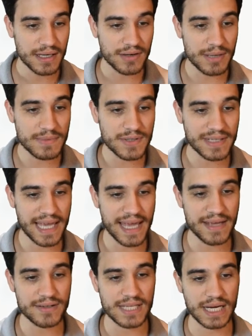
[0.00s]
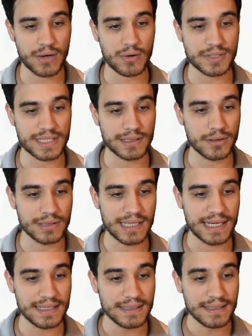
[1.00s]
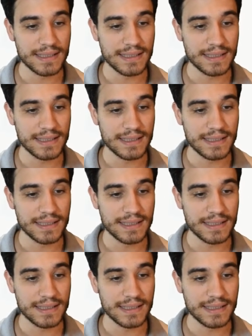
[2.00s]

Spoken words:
Crimson chaos across Alola.